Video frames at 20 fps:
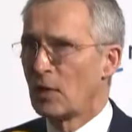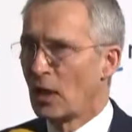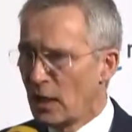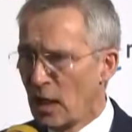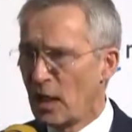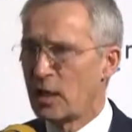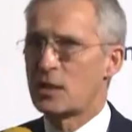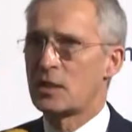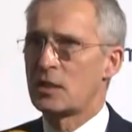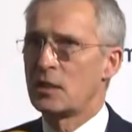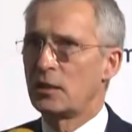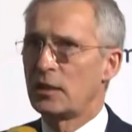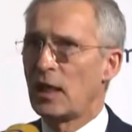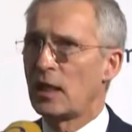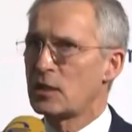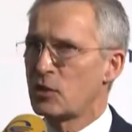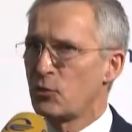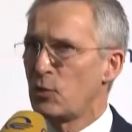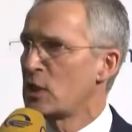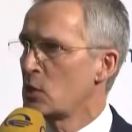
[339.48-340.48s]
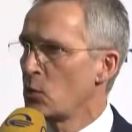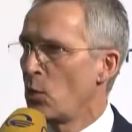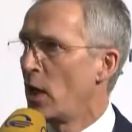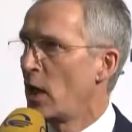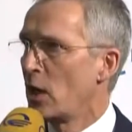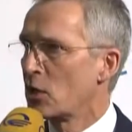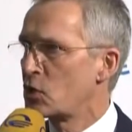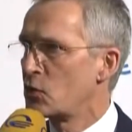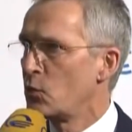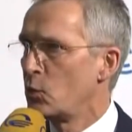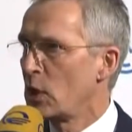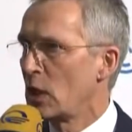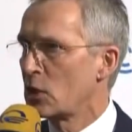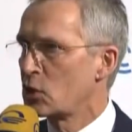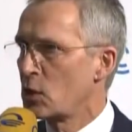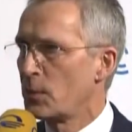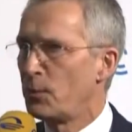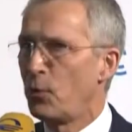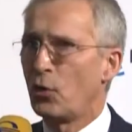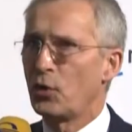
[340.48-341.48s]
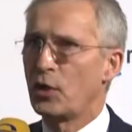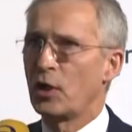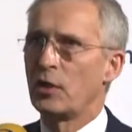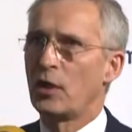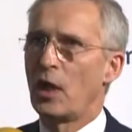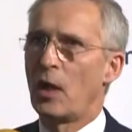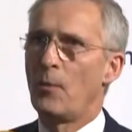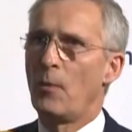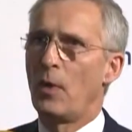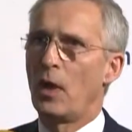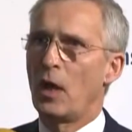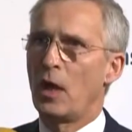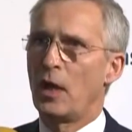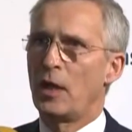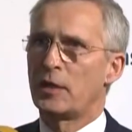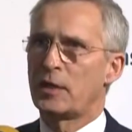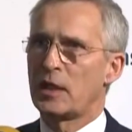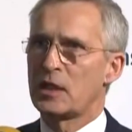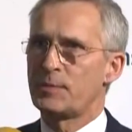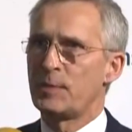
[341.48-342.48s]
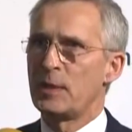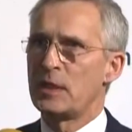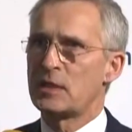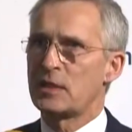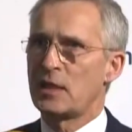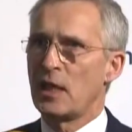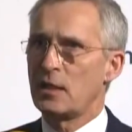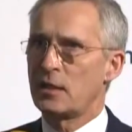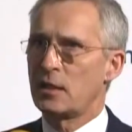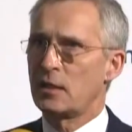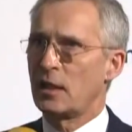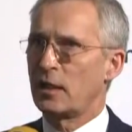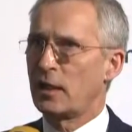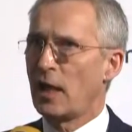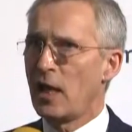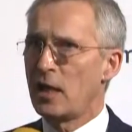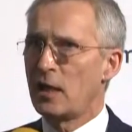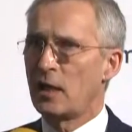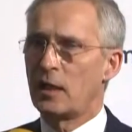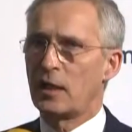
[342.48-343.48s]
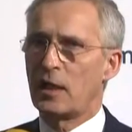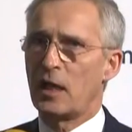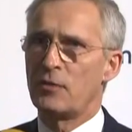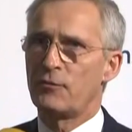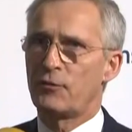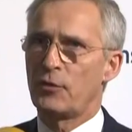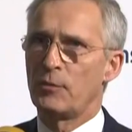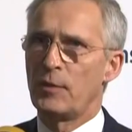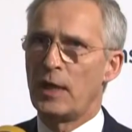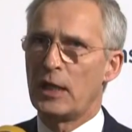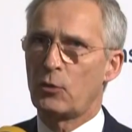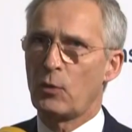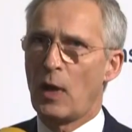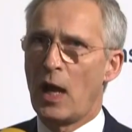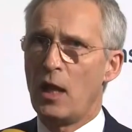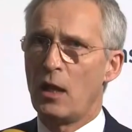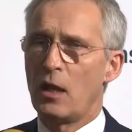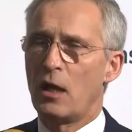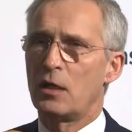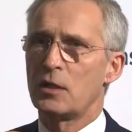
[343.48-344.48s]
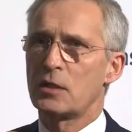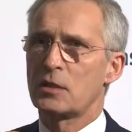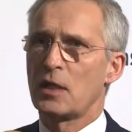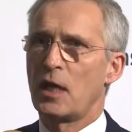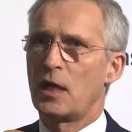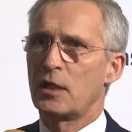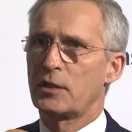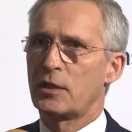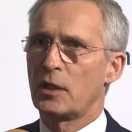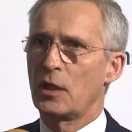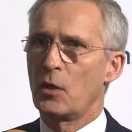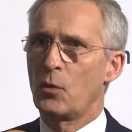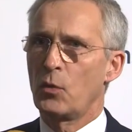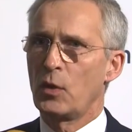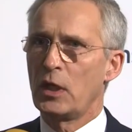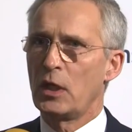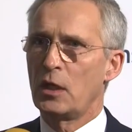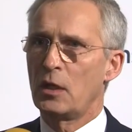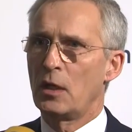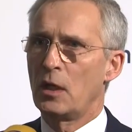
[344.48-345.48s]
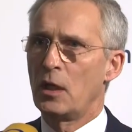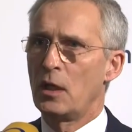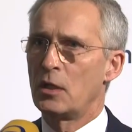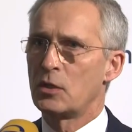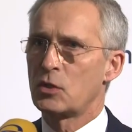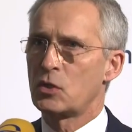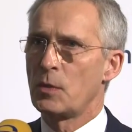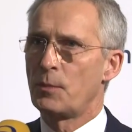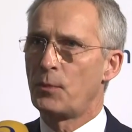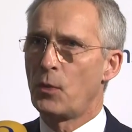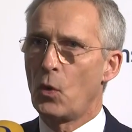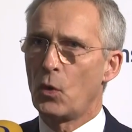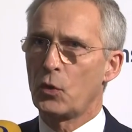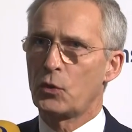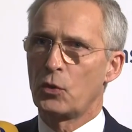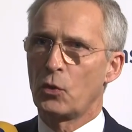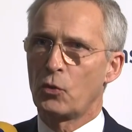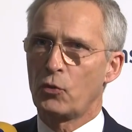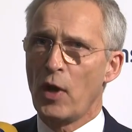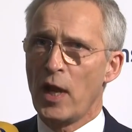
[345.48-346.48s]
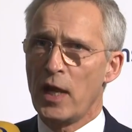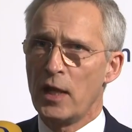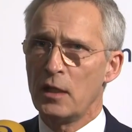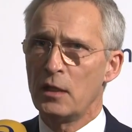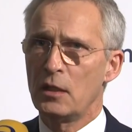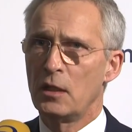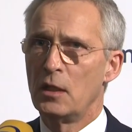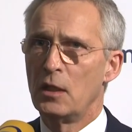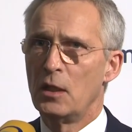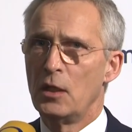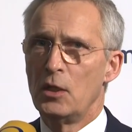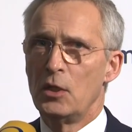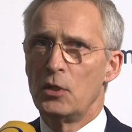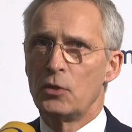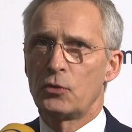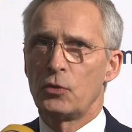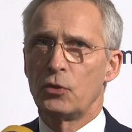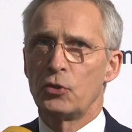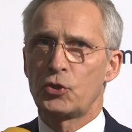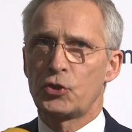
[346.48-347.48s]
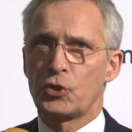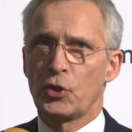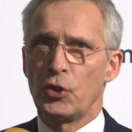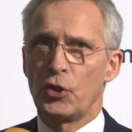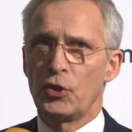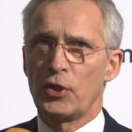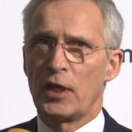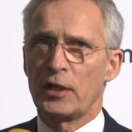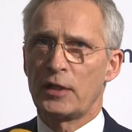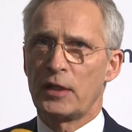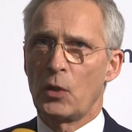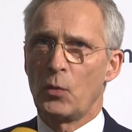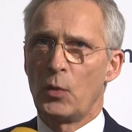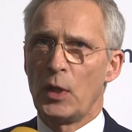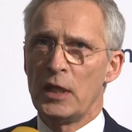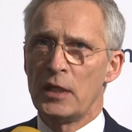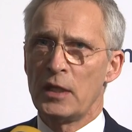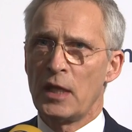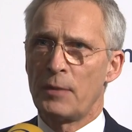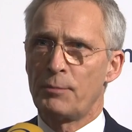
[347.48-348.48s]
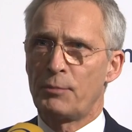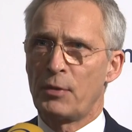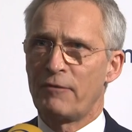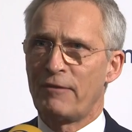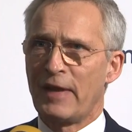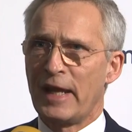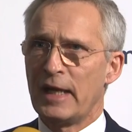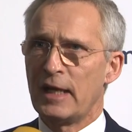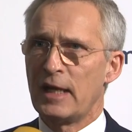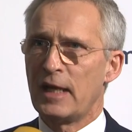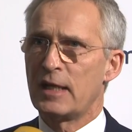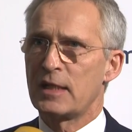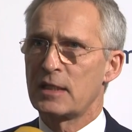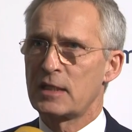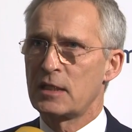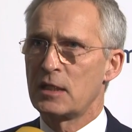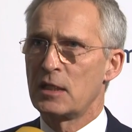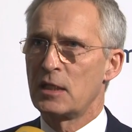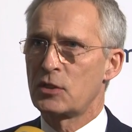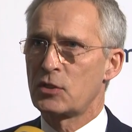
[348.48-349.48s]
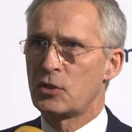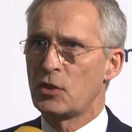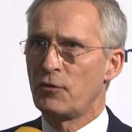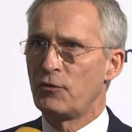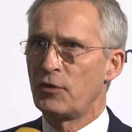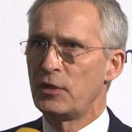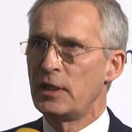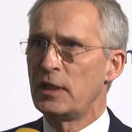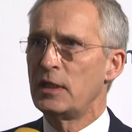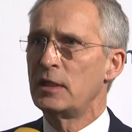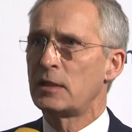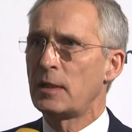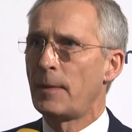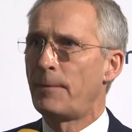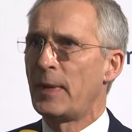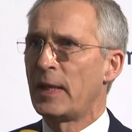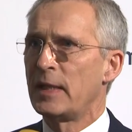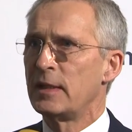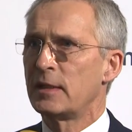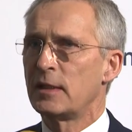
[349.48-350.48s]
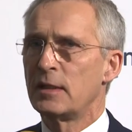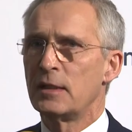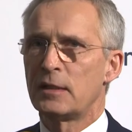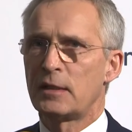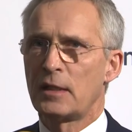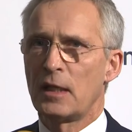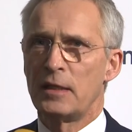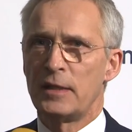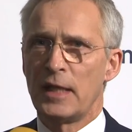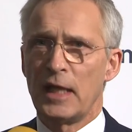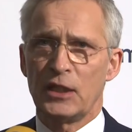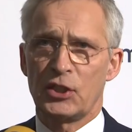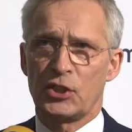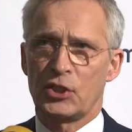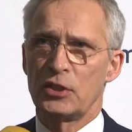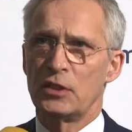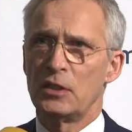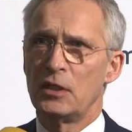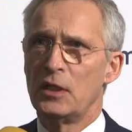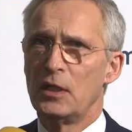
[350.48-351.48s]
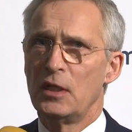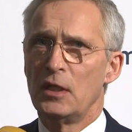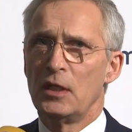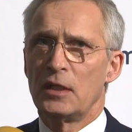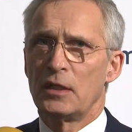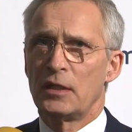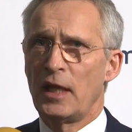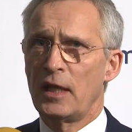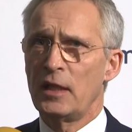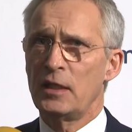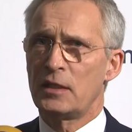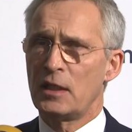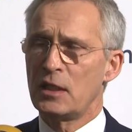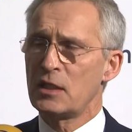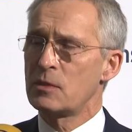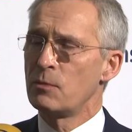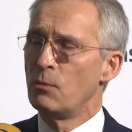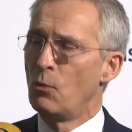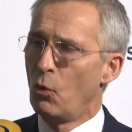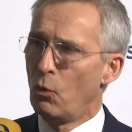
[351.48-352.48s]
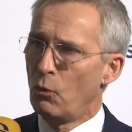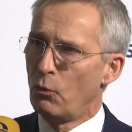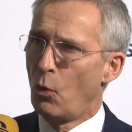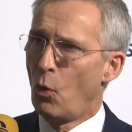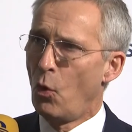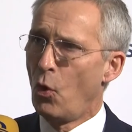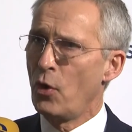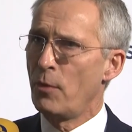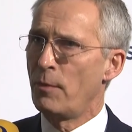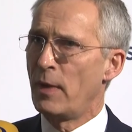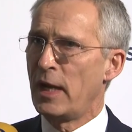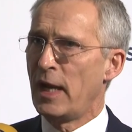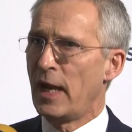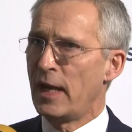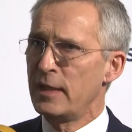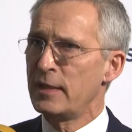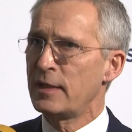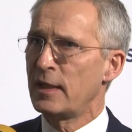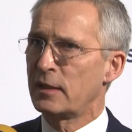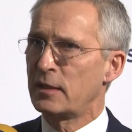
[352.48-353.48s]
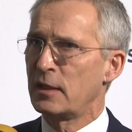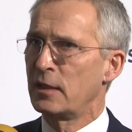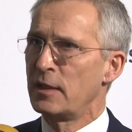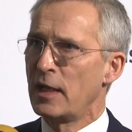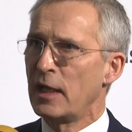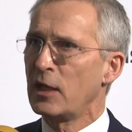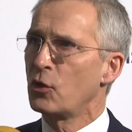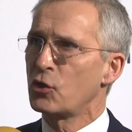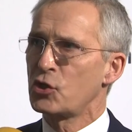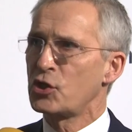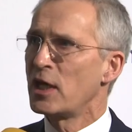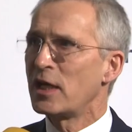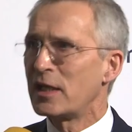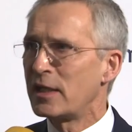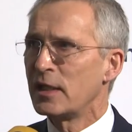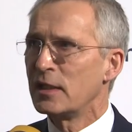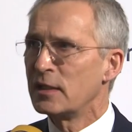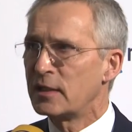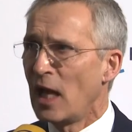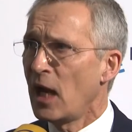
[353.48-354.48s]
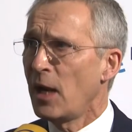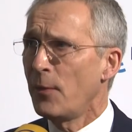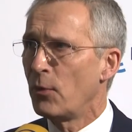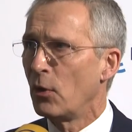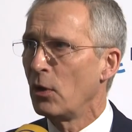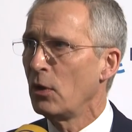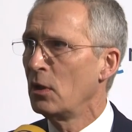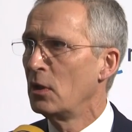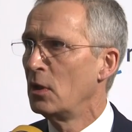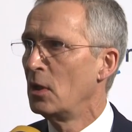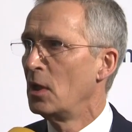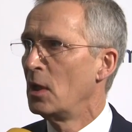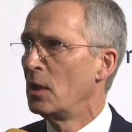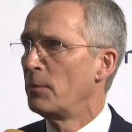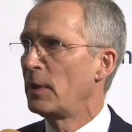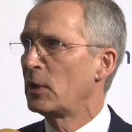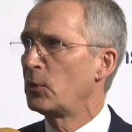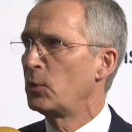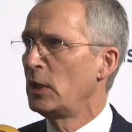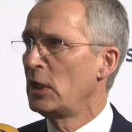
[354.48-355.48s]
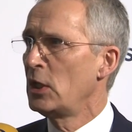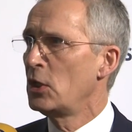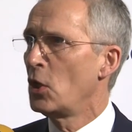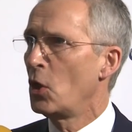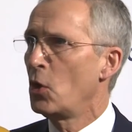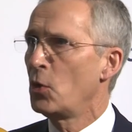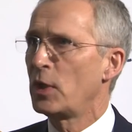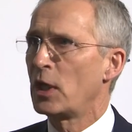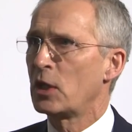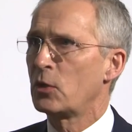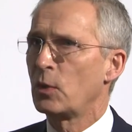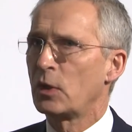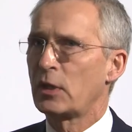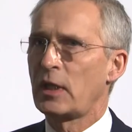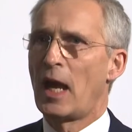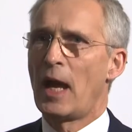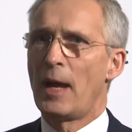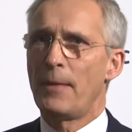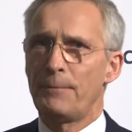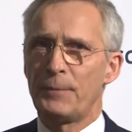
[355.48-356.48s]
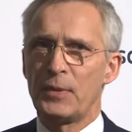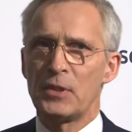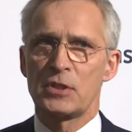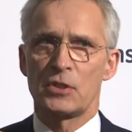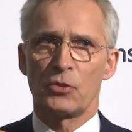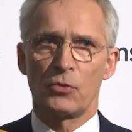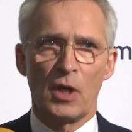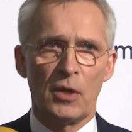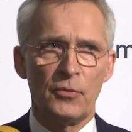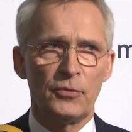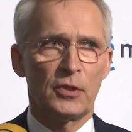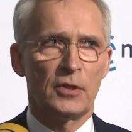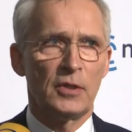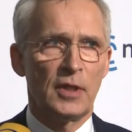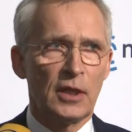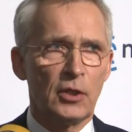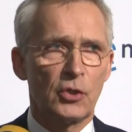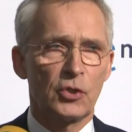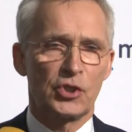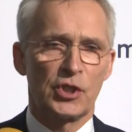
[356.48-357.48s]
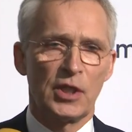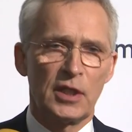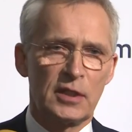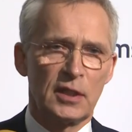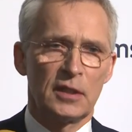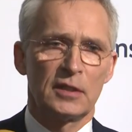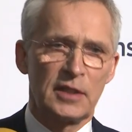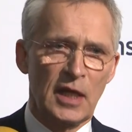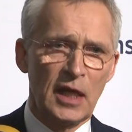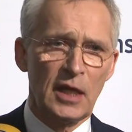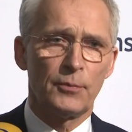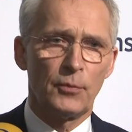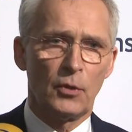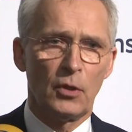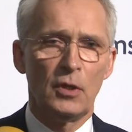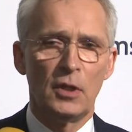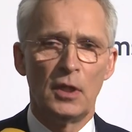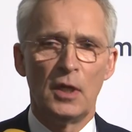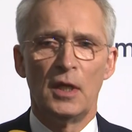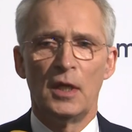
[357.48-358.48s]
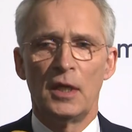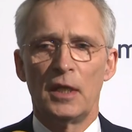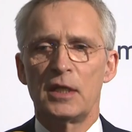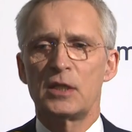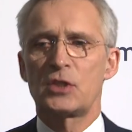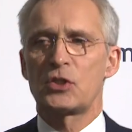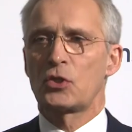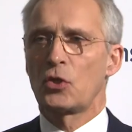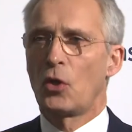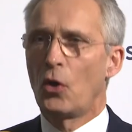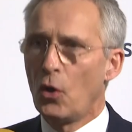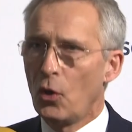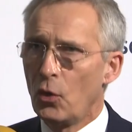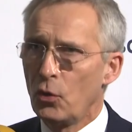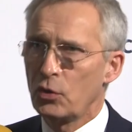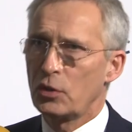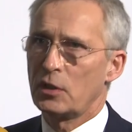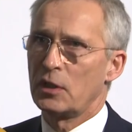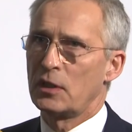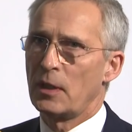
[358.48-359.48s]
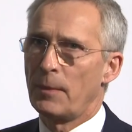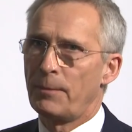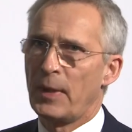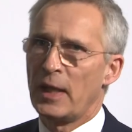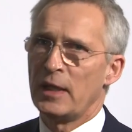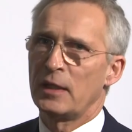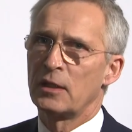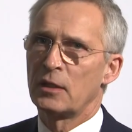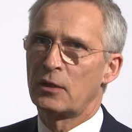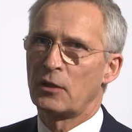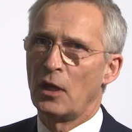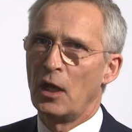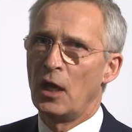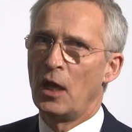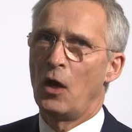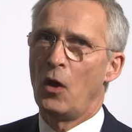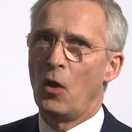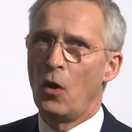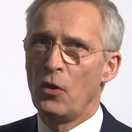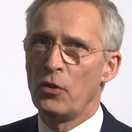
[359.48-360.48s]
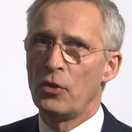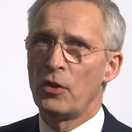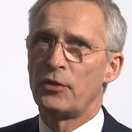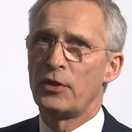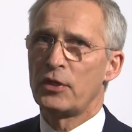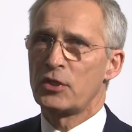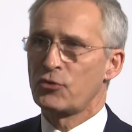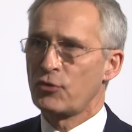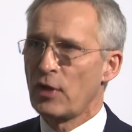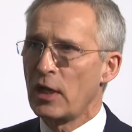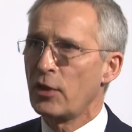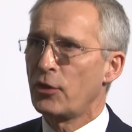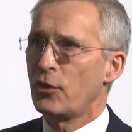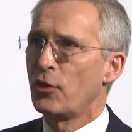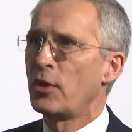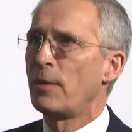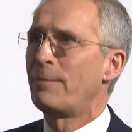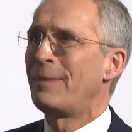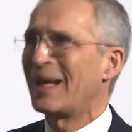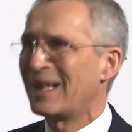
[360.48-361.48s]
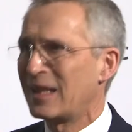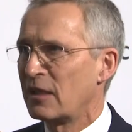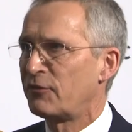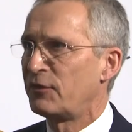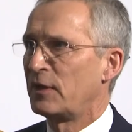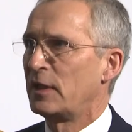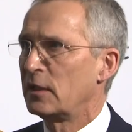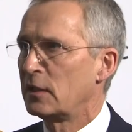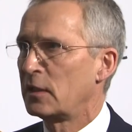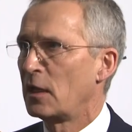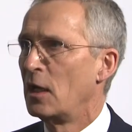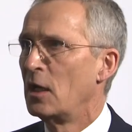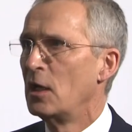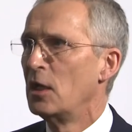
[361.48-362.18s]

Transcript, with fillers: Yes, that's the reason why we are supporting them. It has been stated again and again from NATO allies that we support Ukraine to ensure that they win and prevail as a sovereign, independent nation. Then this war may end at the negotiating table, but we know that what happens around the negotiating table is totally dependent on the strength on the battlefield.